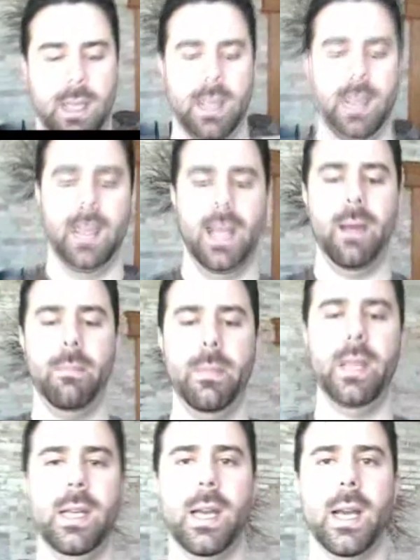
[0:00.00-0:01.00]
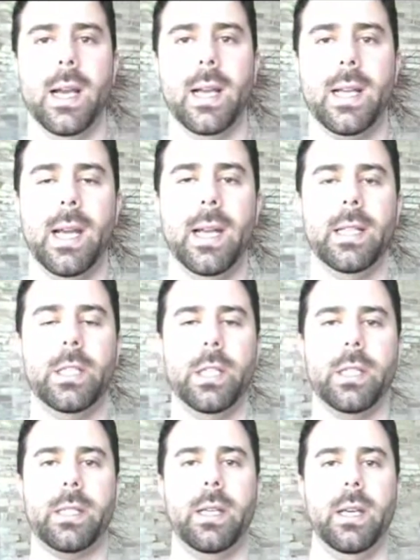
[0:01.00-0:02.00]
let me kind of
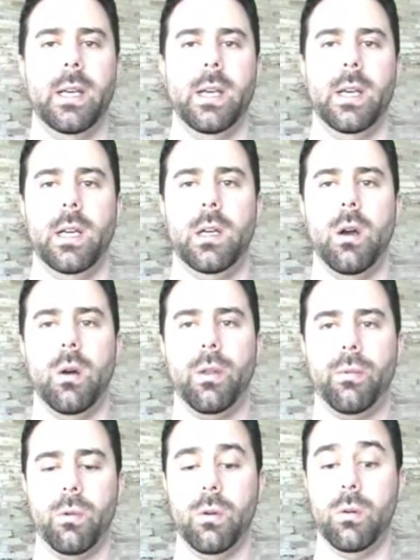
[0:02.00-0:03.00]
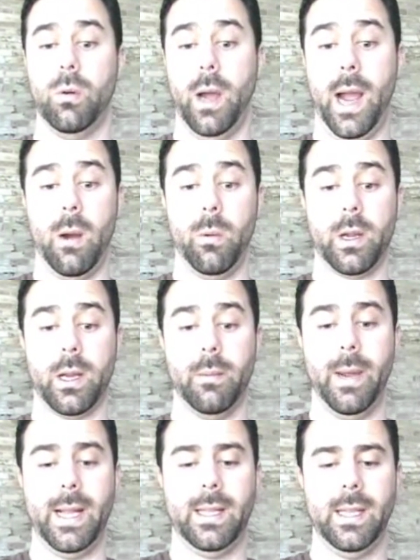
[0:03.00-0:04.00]
just go through how we're going to
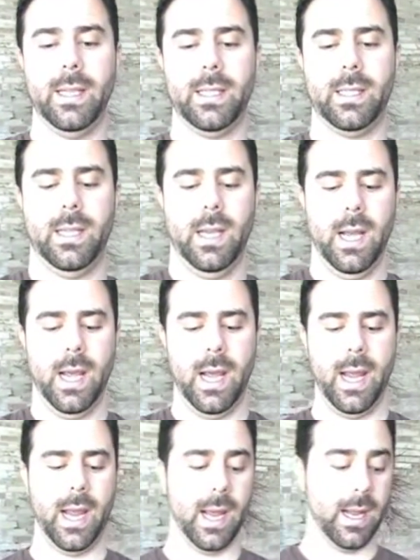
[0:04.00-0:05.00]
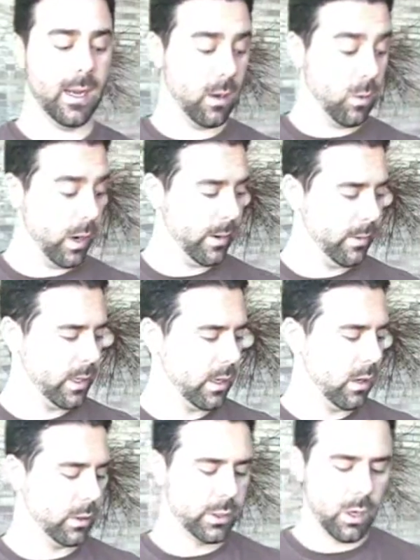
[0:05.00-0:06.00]
make this, and away we
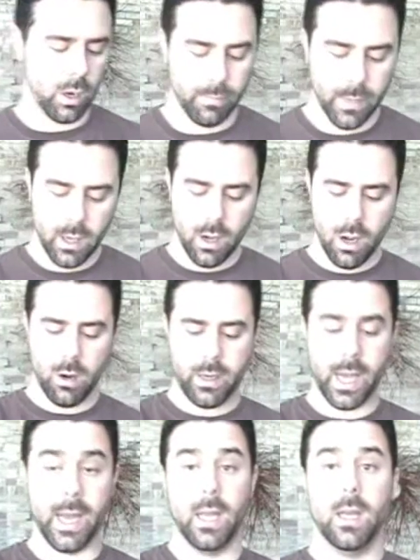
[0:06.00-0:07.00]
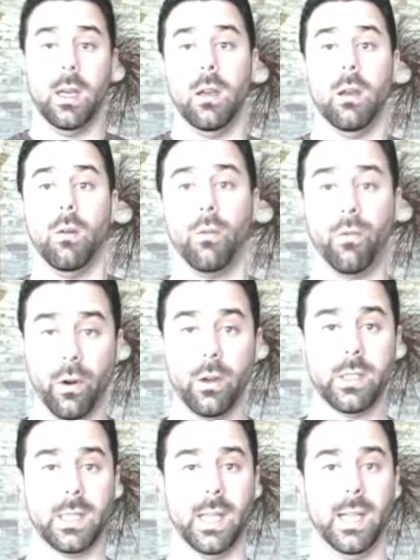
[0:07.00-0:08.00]
go. So, okay,
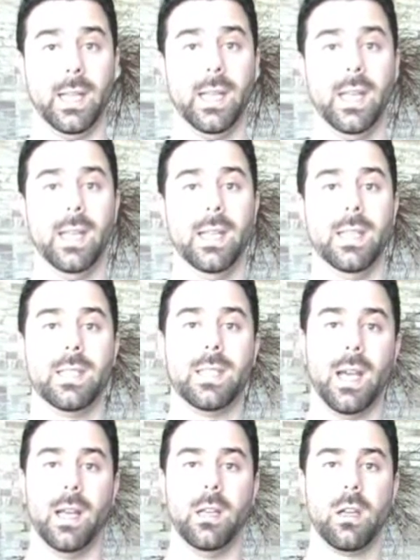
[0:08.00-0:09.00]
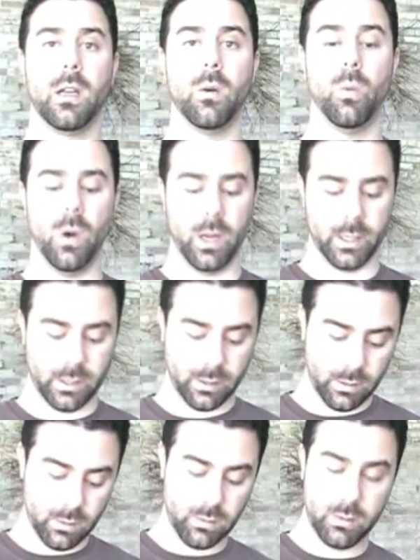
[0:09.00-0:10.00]
first thing is you're going to want
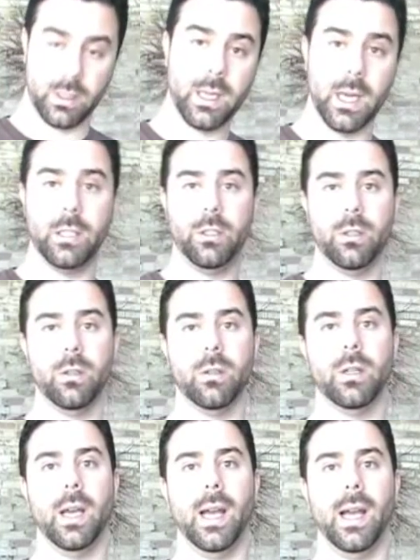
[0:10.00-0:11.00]
to cut your